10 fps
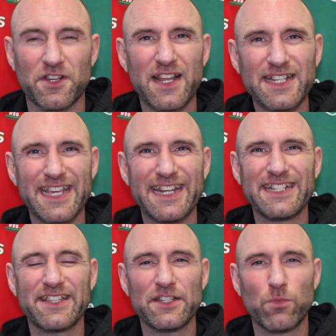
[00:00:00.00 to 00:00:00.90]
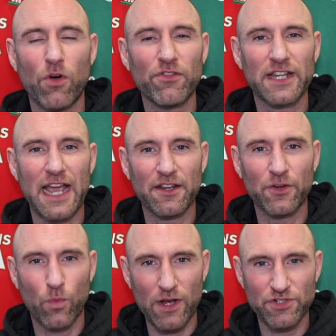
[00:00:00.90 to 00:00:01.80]
So let's get into this Warren
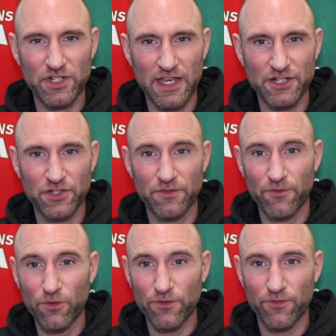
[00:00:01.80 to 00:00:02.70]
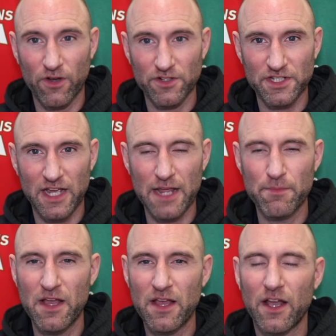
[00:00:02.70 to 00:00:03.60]
Gatland Welsh selection for the France
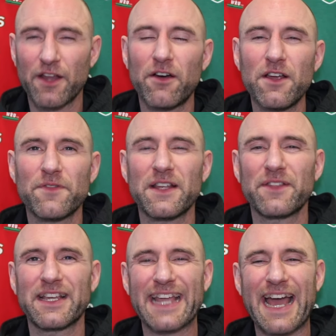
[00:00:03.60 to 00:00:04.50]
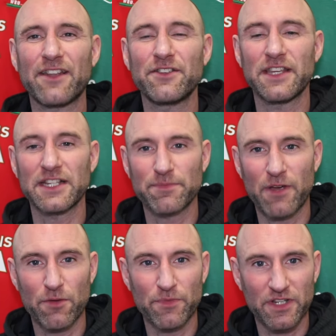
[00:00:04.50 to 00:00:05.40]
game, and I think the Gatland
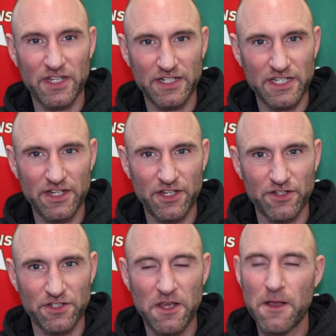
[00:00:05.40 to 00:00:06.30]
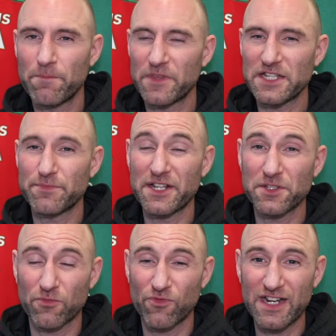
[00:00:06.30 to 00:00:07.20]
experiment continues. He's made
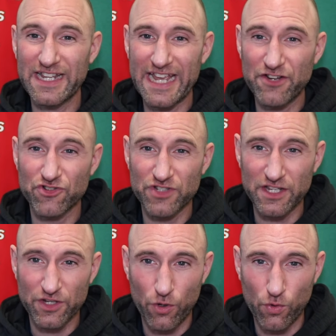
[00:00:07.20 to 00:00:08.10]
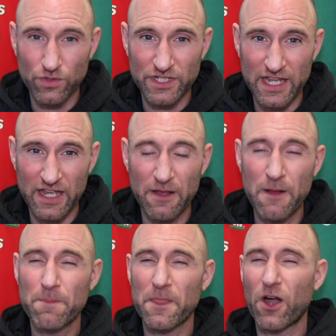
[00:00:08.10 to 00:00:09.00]
some really interesting calls here.
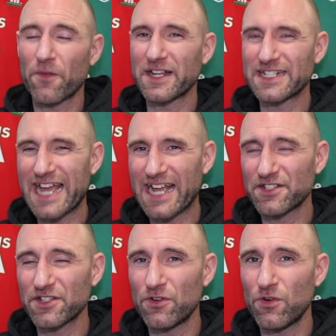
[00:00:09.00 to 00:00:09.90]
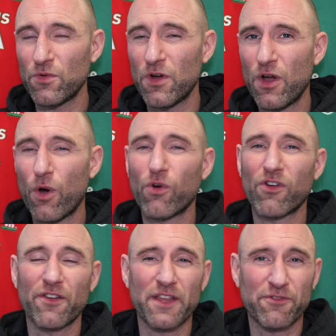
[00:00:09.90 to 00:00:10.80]
Are they tactical
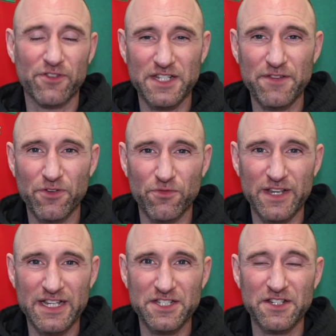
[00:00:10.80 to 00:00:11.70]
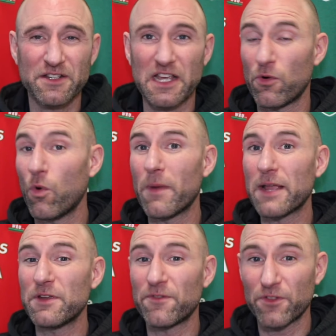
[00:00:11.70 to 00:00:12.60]
or are they for a different reason or
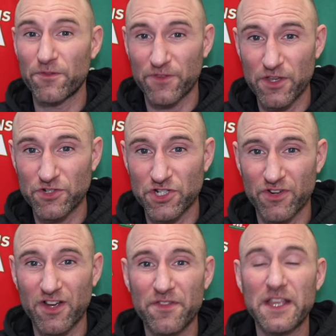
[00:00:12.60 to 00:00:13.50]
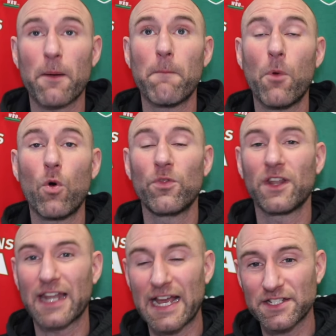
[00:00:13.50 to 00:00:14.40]
maybe for the future? And I think more
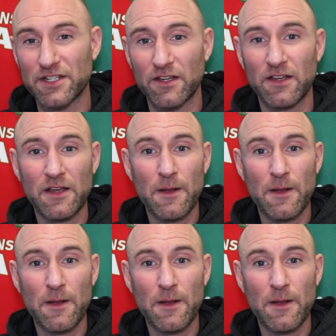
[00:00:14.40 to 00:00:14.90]
the latter.